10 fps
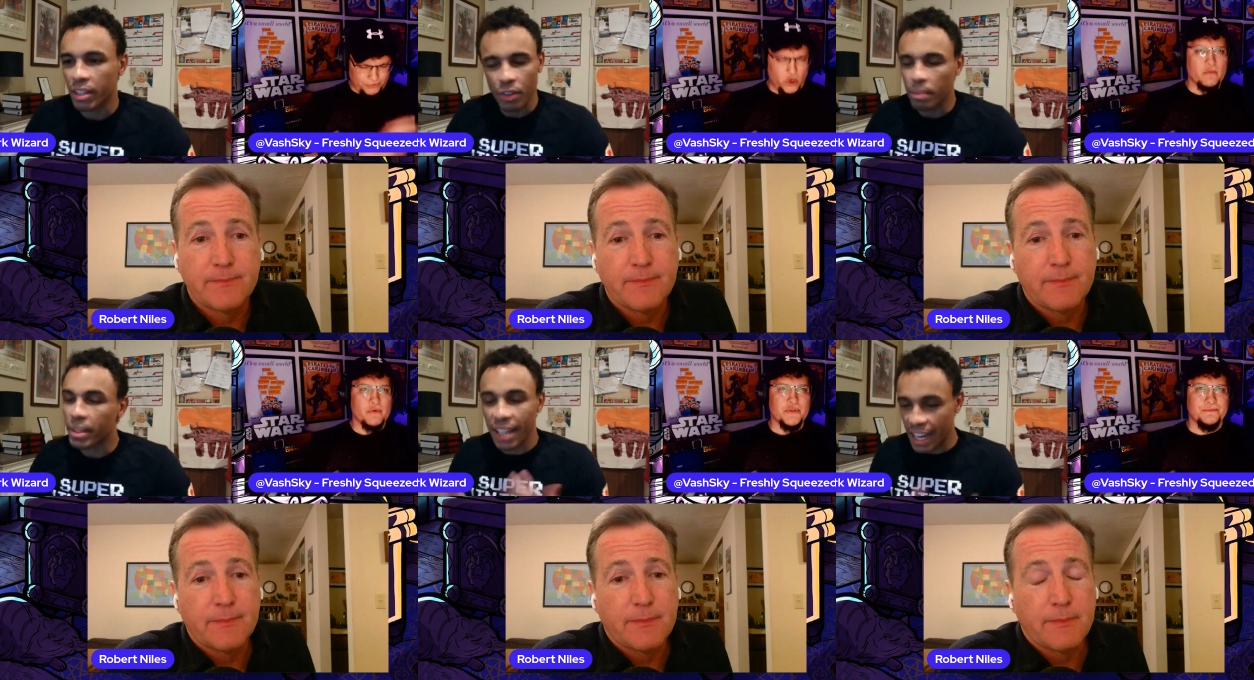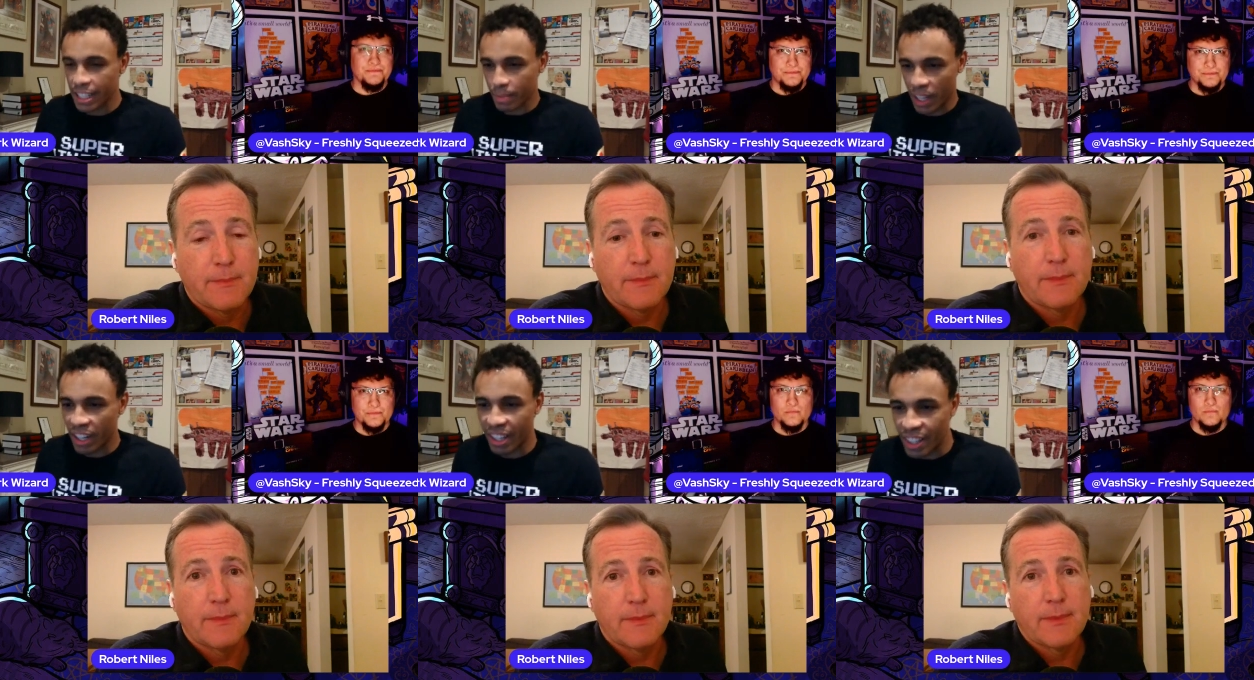Speaker 1: say from the
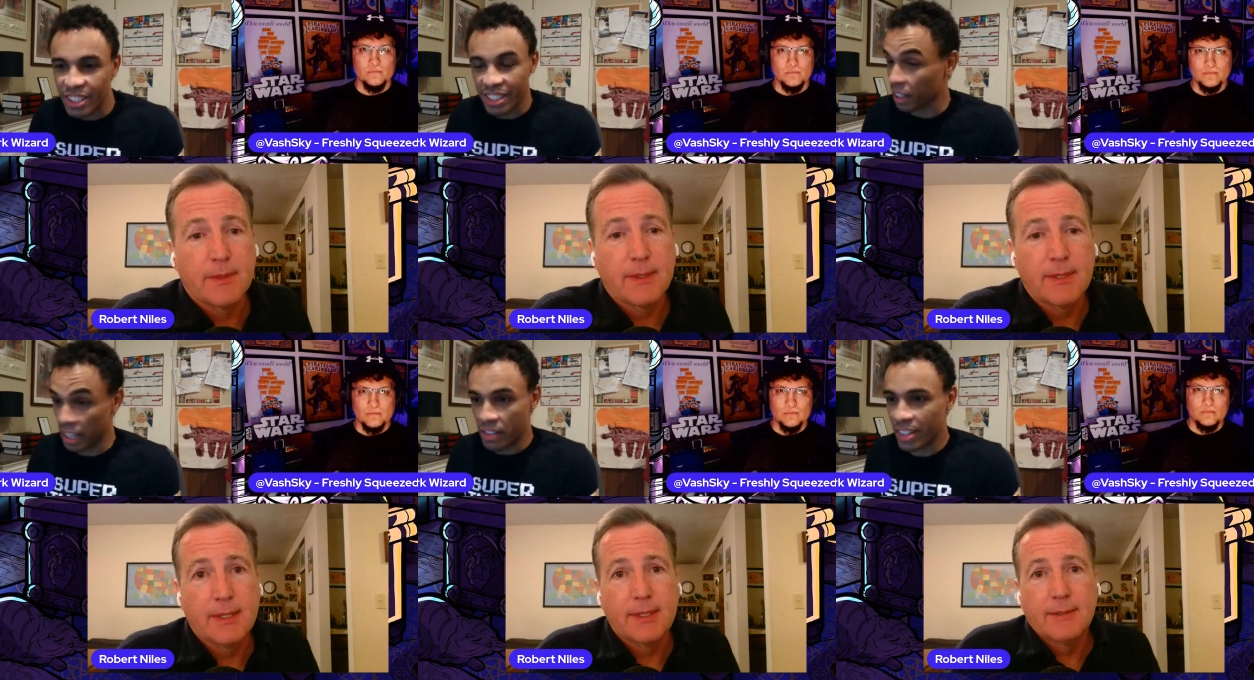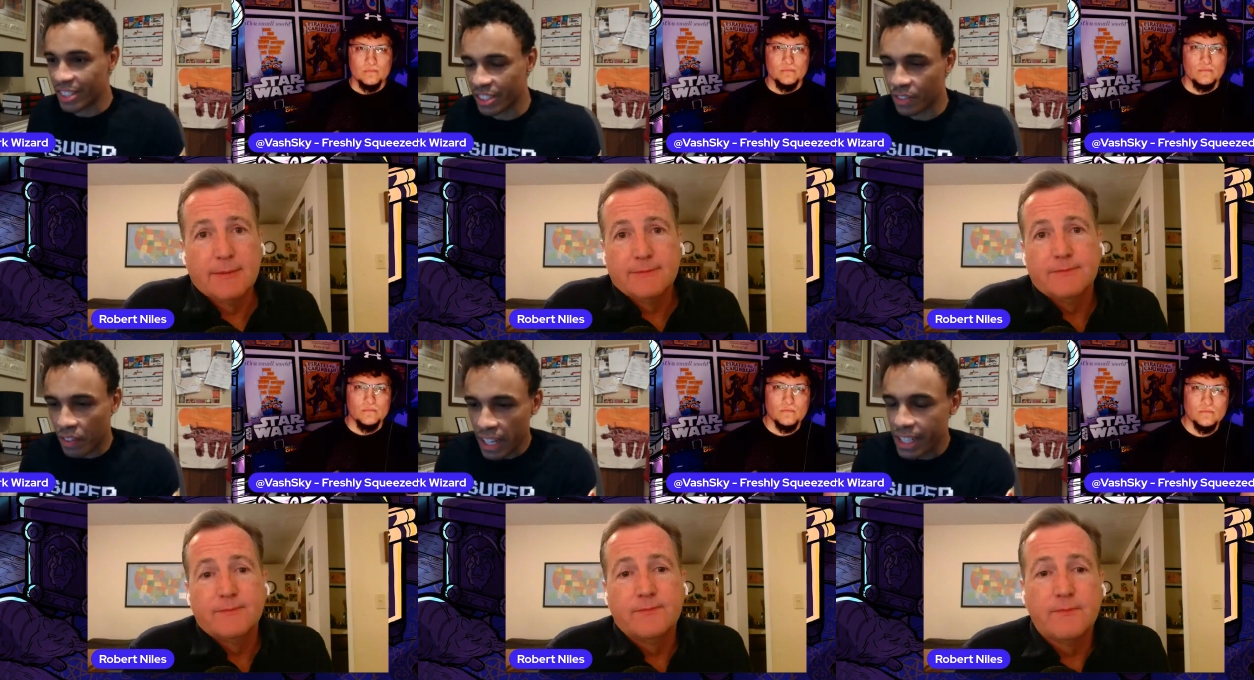concept art, it looks even
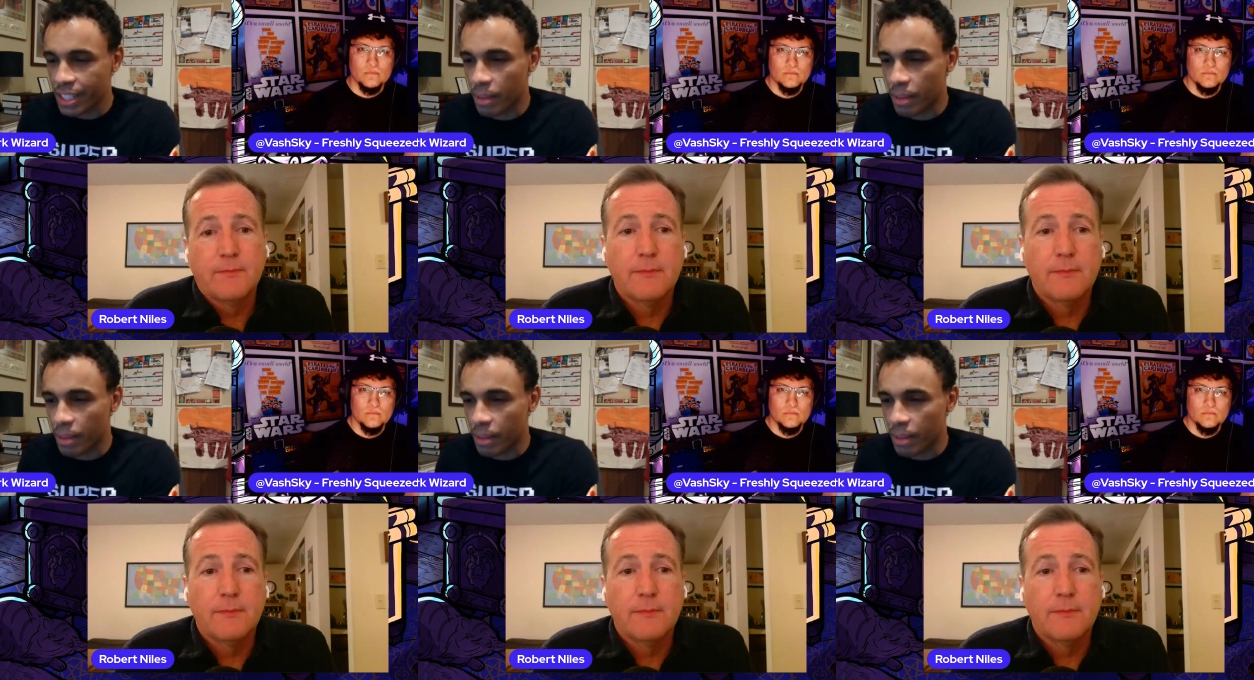just fun